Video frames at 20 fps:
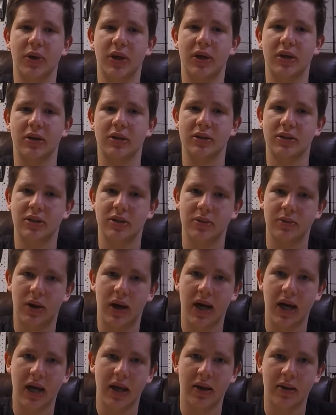because
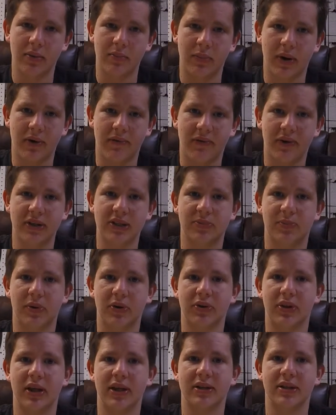my friend's
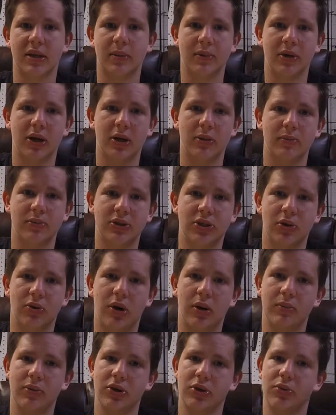birthday is coming up, so
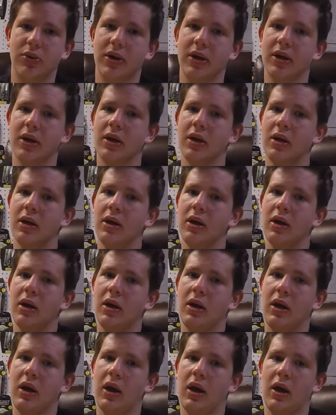I'm doing
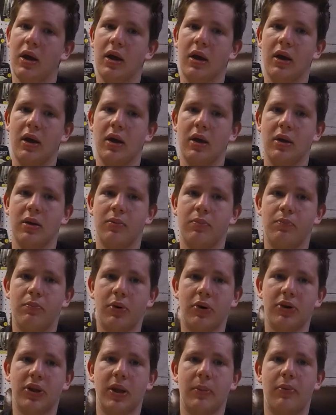a
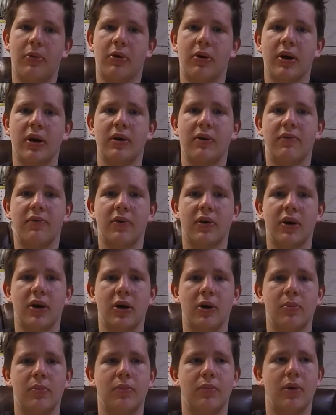birthday party for
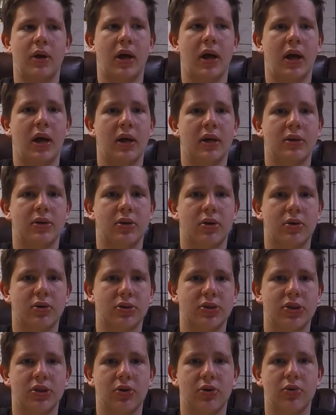him, and
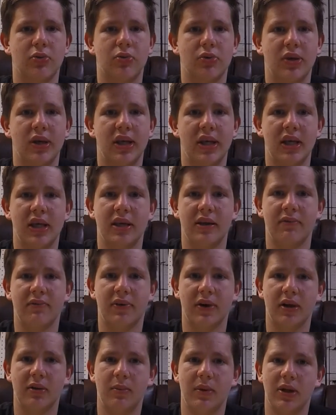also he
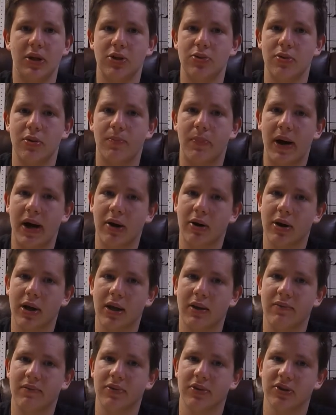invited me to a Pirate
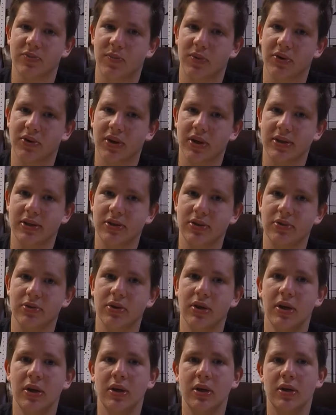game for his birthday
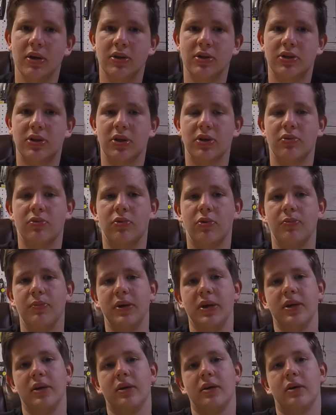too. So we'll
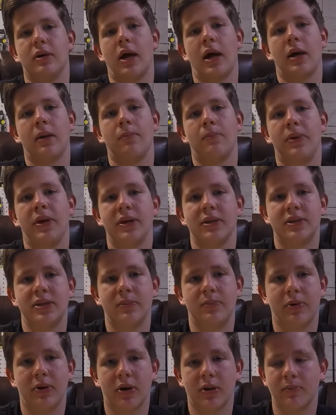be at
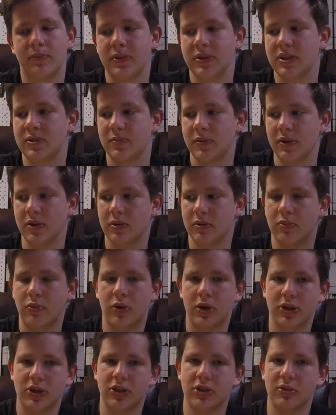PNC Park in Pittsburgh
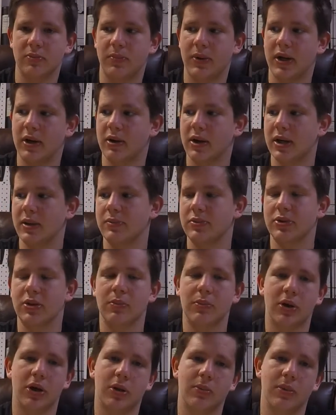watching Pirate games, so
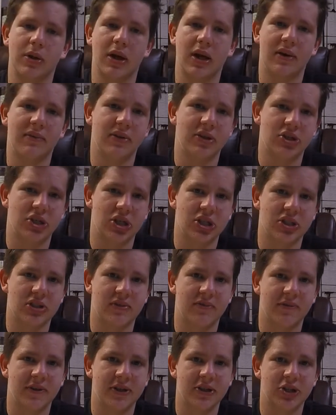I'm not going to have the chance
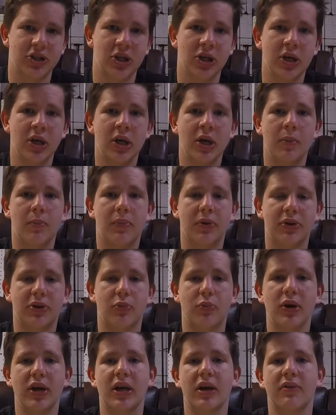to fish. But
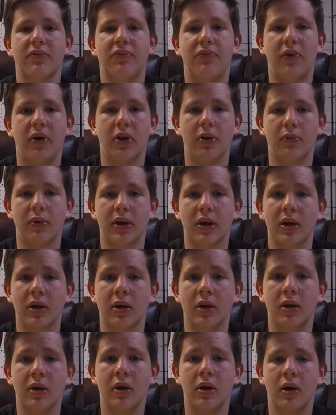the weekend following,
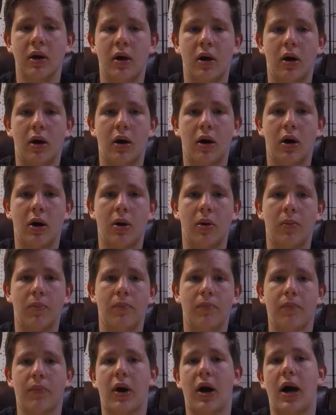
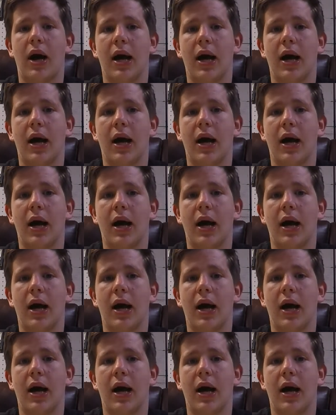I'm